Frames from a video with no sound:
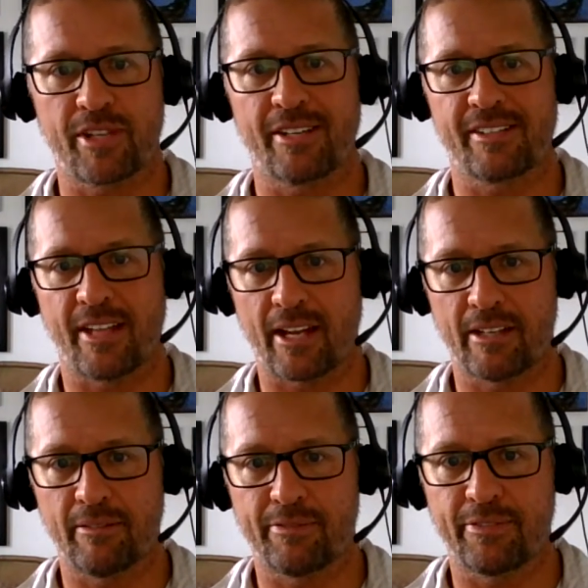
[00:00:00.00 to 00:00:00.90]
as 9
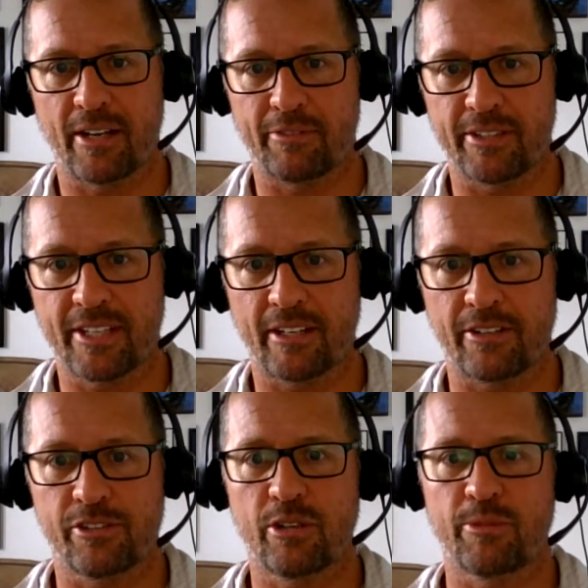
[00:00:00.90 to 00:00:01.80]
of every 10
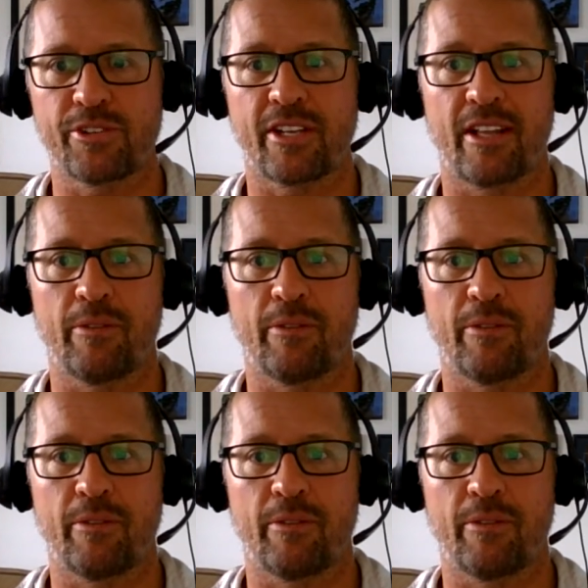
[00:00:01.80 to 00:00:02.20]
consumers say they